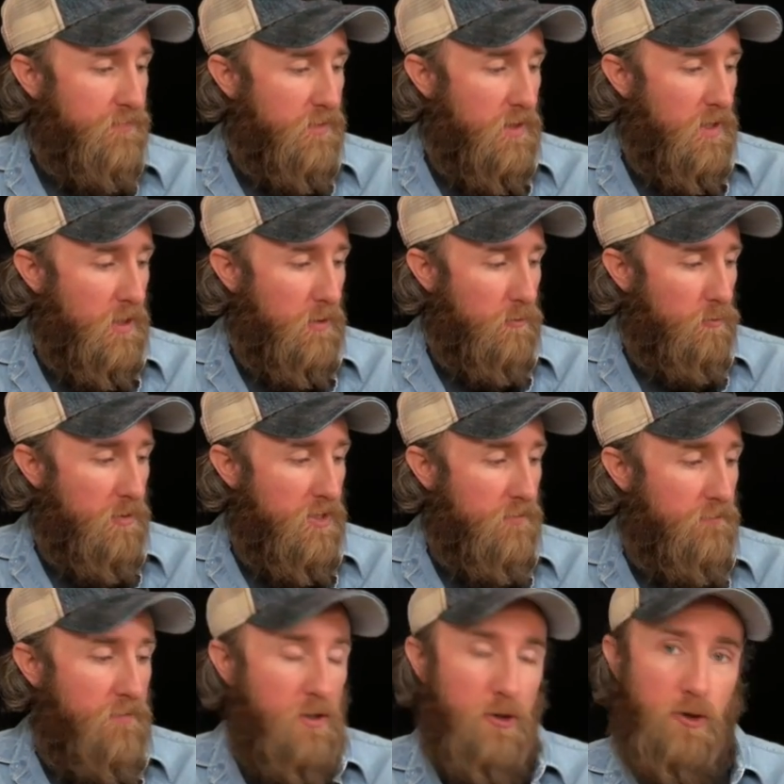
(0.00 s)
and ring
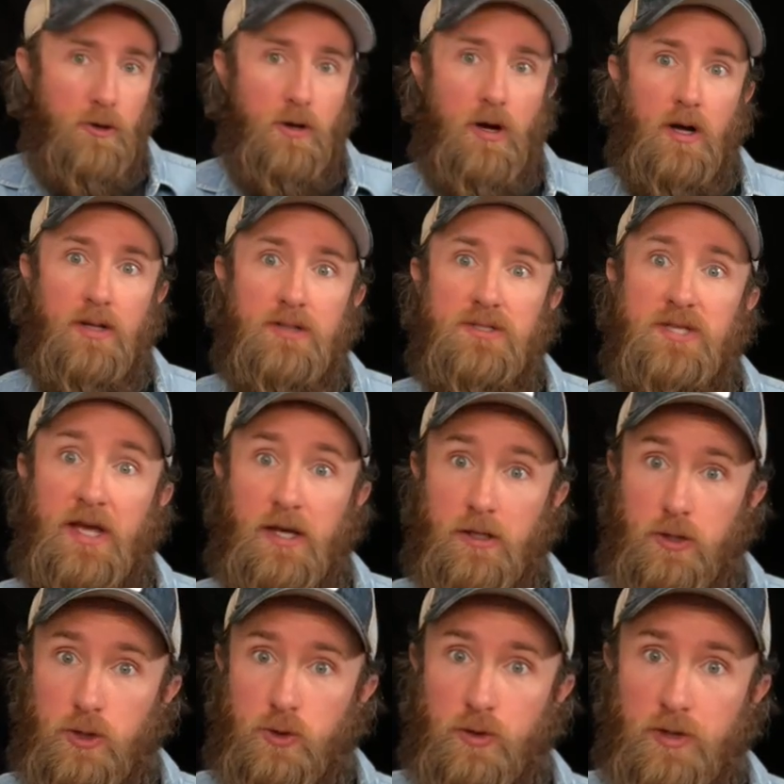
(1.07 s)
finger on 2nd
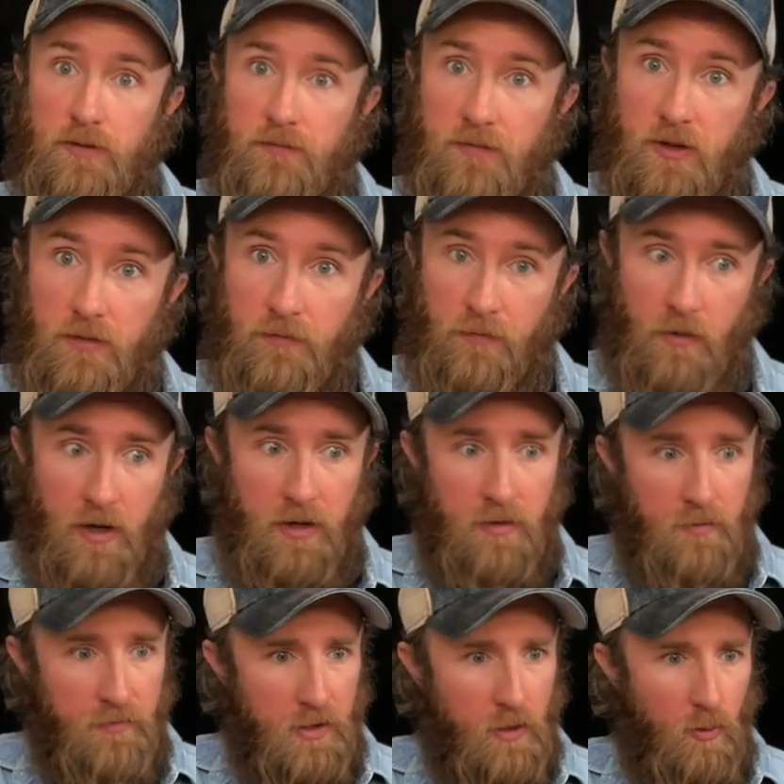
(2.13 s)
string, 5th fret.
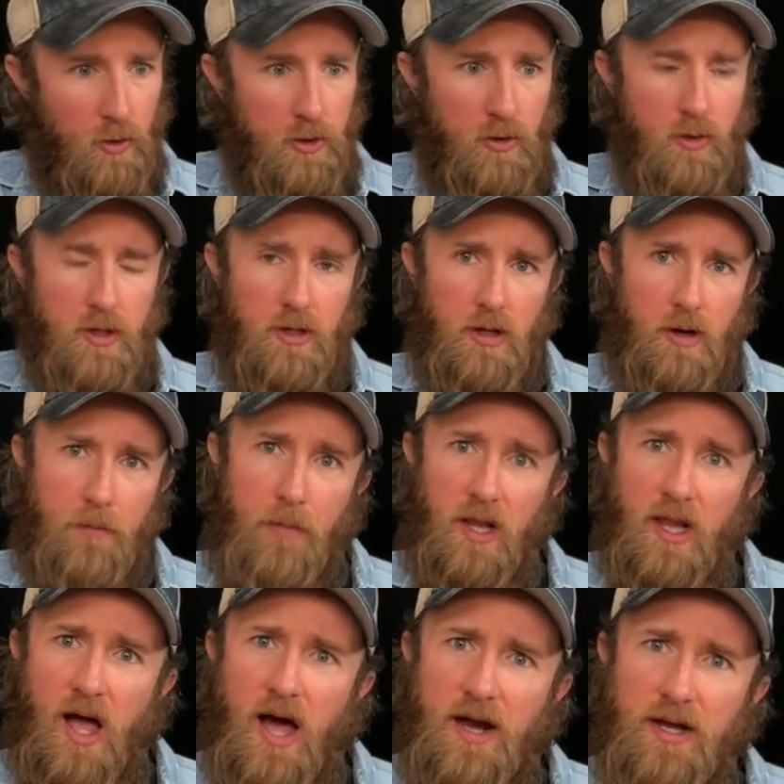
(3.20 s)
And we're doing a
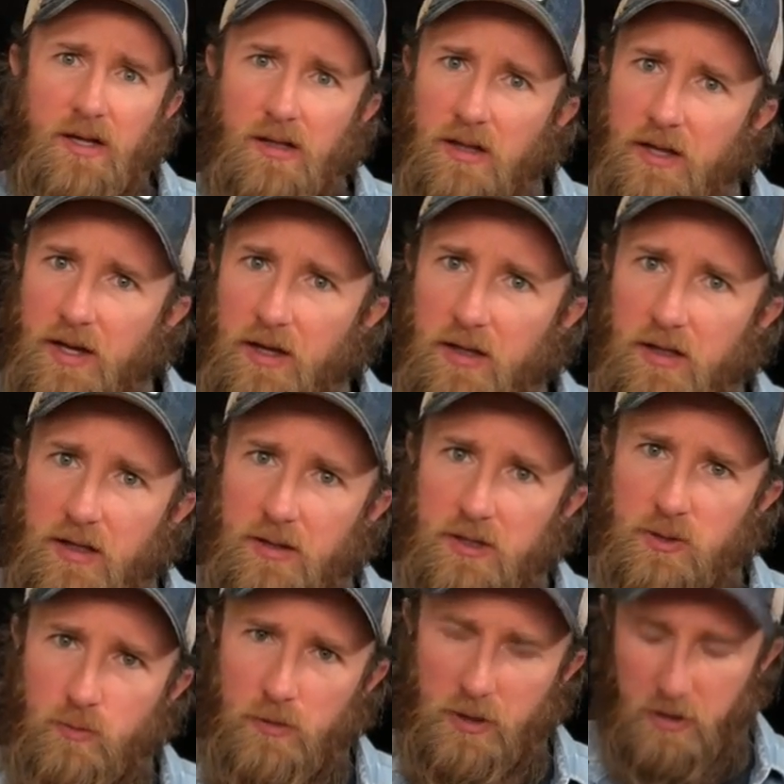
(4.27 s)
melodic lick, and
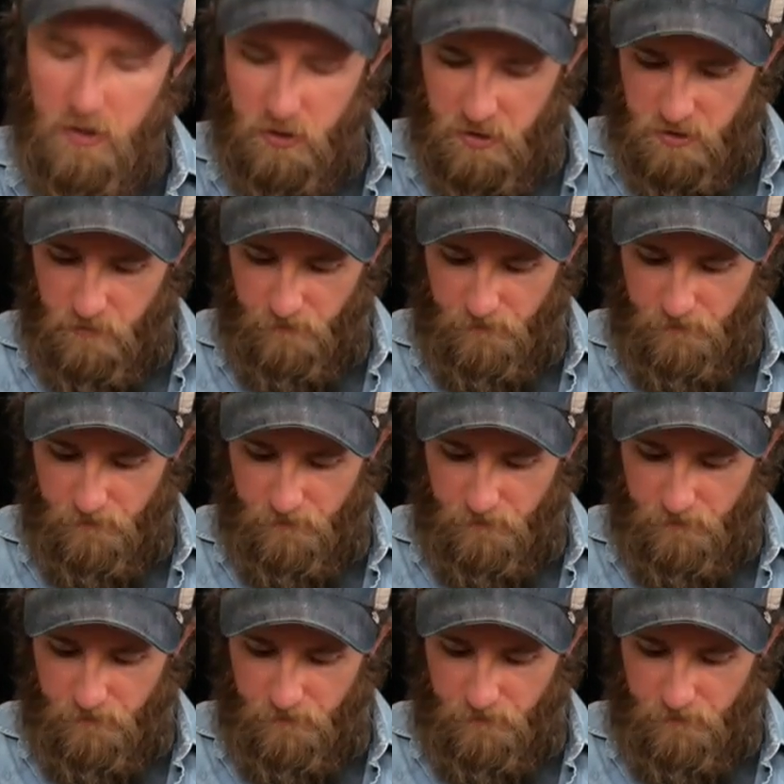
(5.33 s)
it's really just a